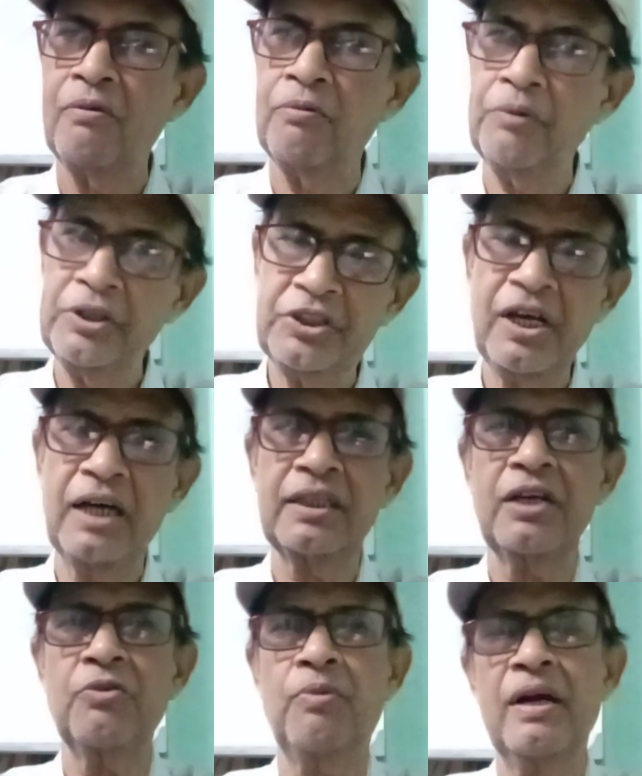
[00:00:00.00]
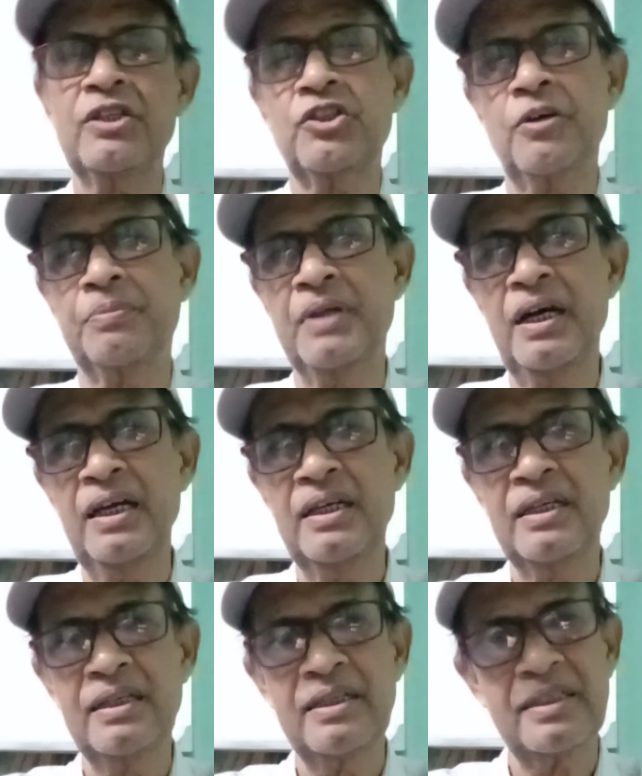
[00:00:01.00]
with the other words of the
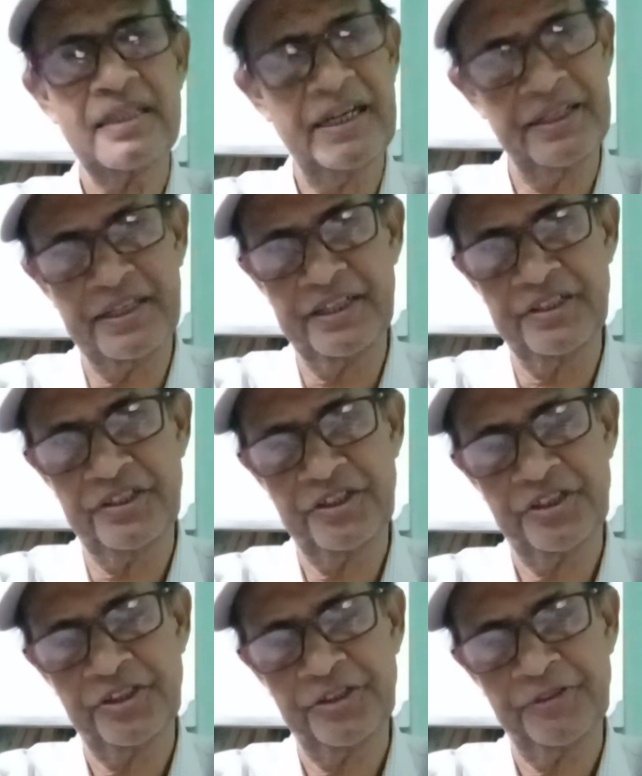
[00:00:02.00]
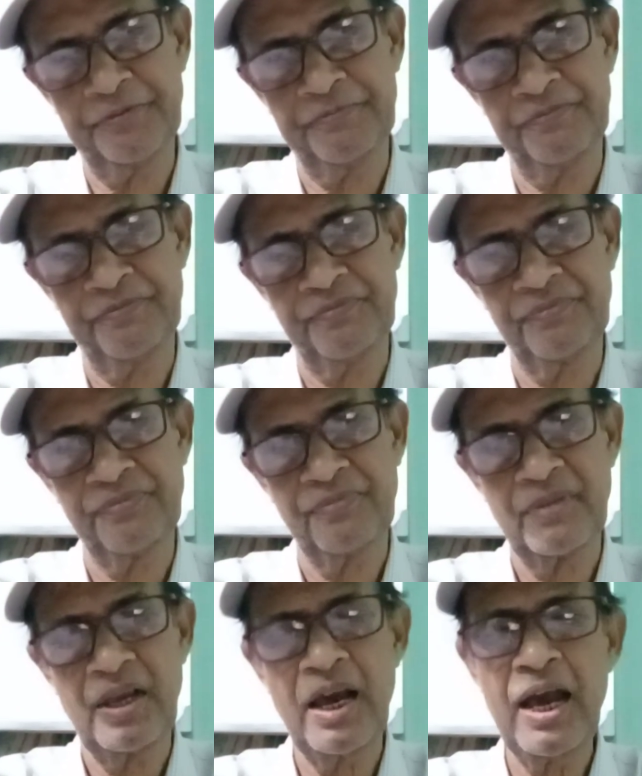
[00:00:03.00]
sentence.
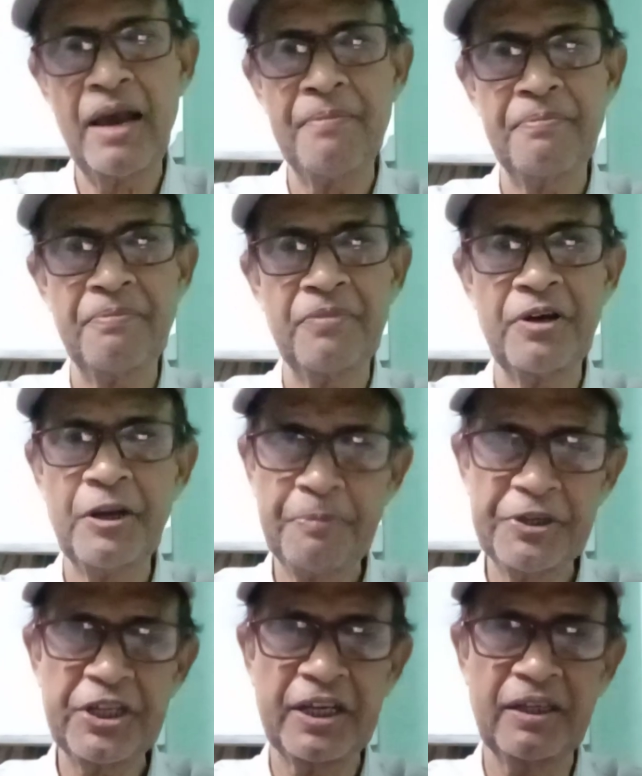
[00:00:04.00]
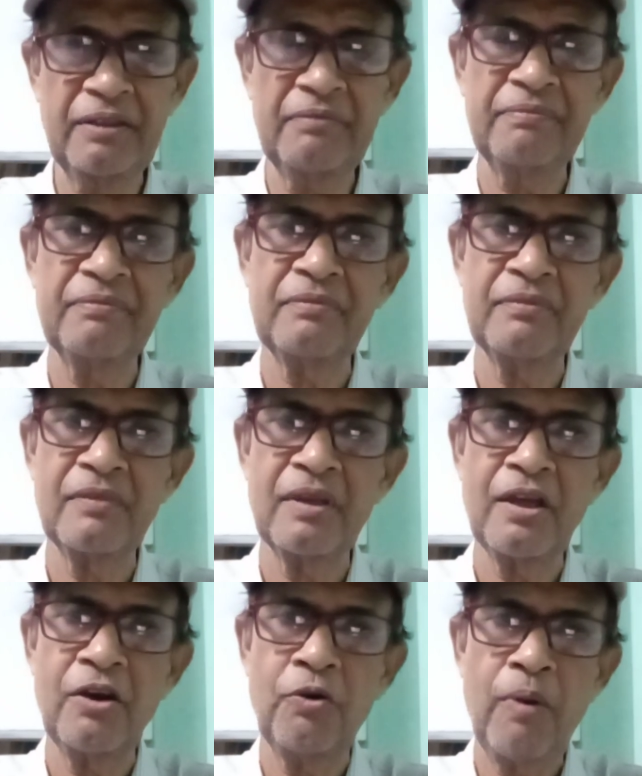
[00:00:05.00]
I am repeating
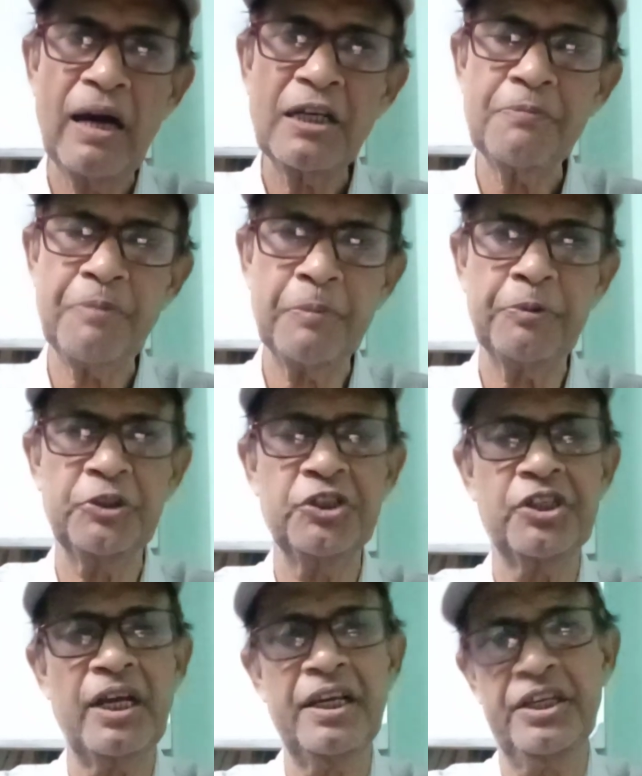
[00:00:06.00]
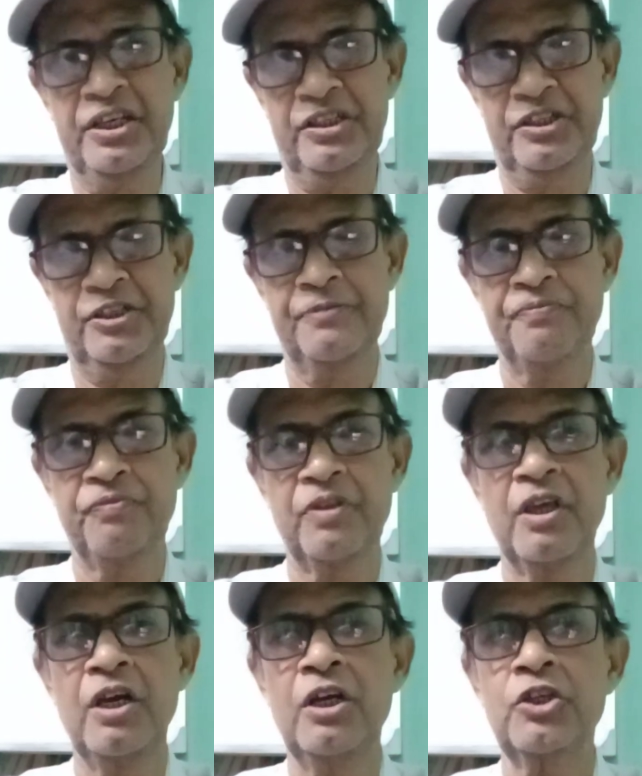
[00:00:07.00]
what preposition is.
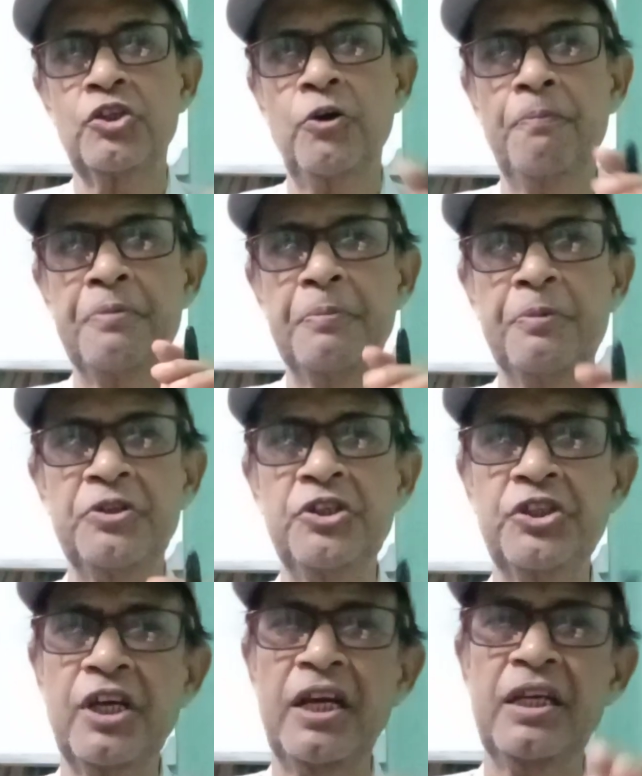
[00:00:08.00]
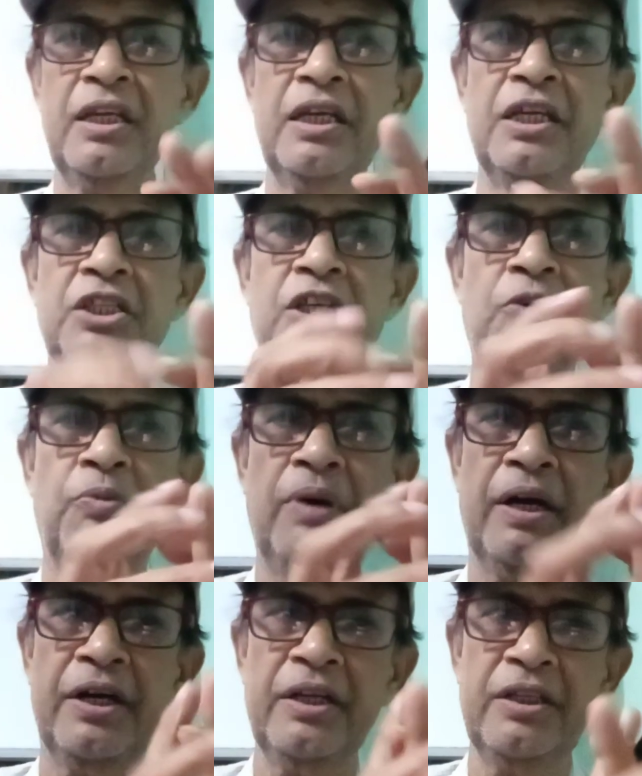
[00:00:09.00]
So, preposition is a
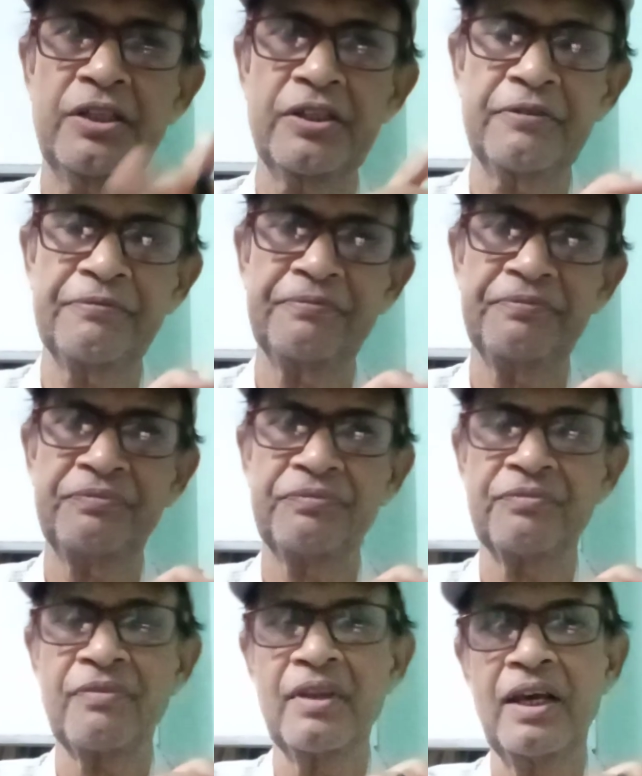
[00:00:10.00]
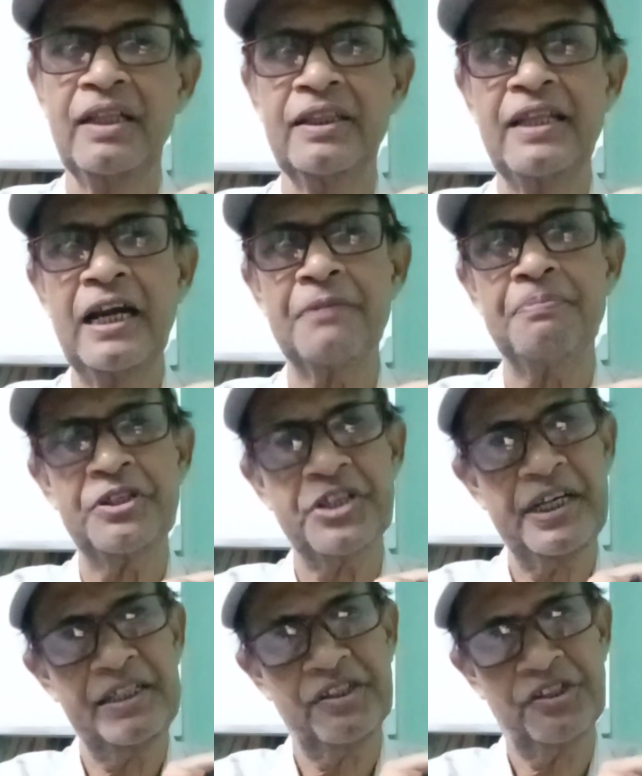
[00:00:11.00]
word that
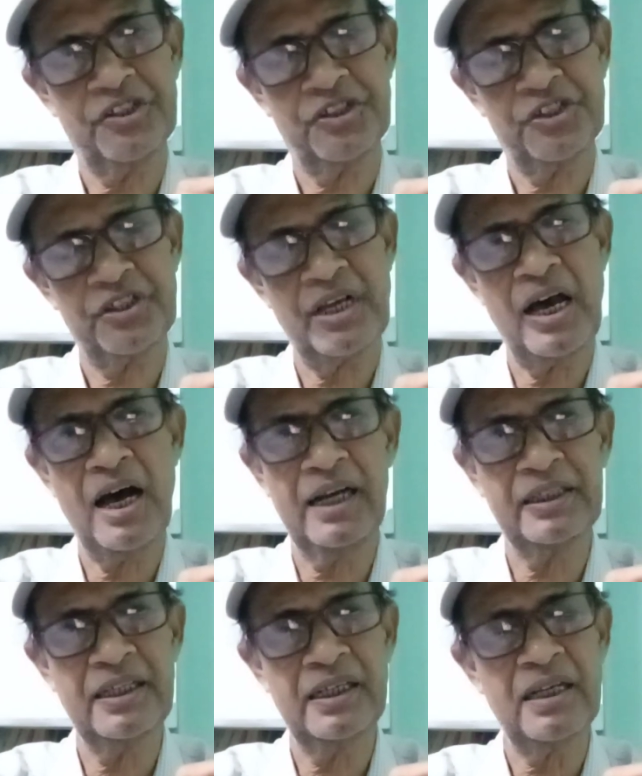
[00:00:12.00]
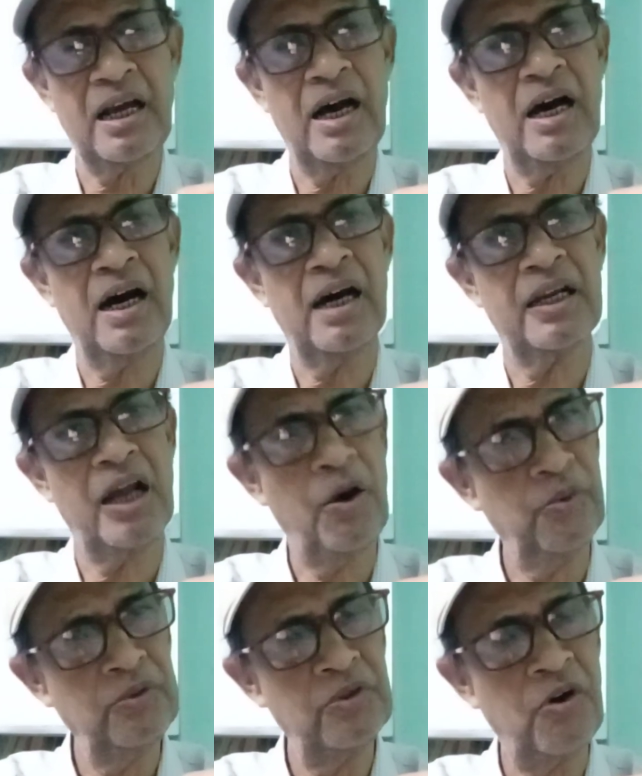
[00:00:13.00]
precedes either a
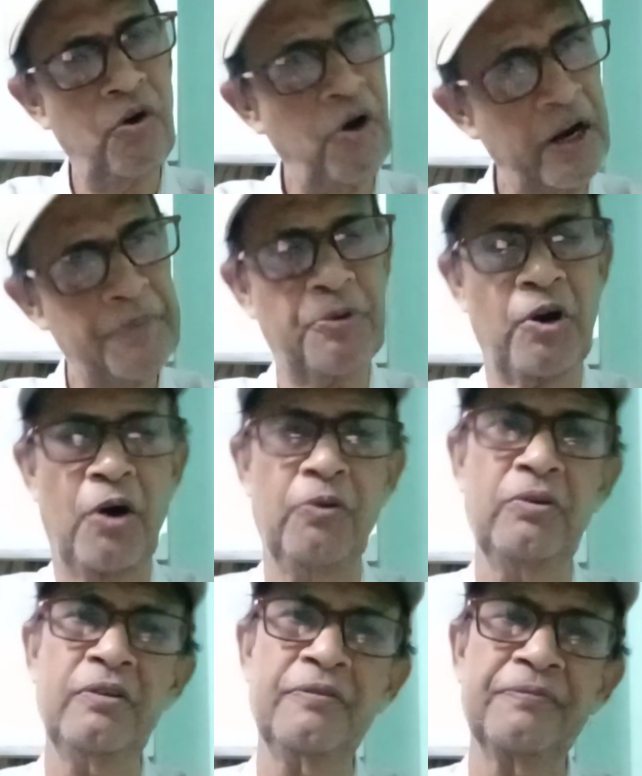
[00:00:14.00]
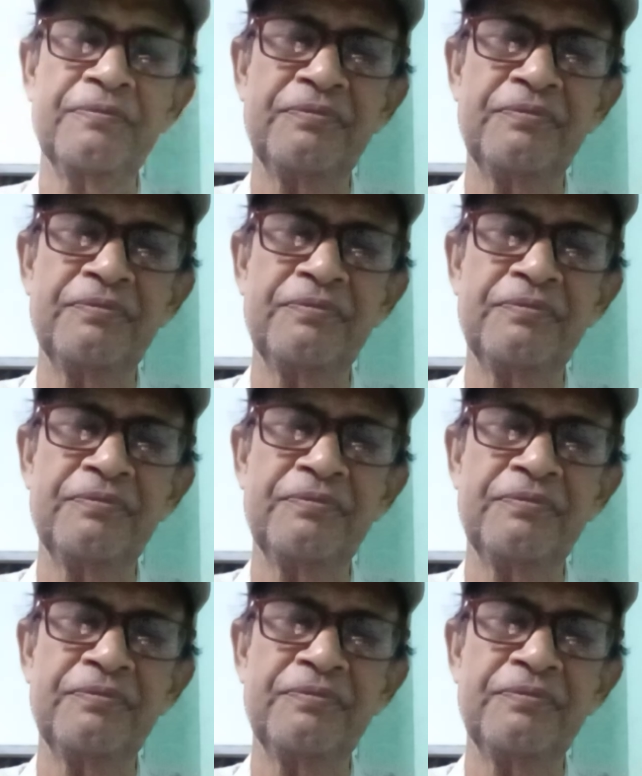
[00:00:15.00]
noun or a pronoun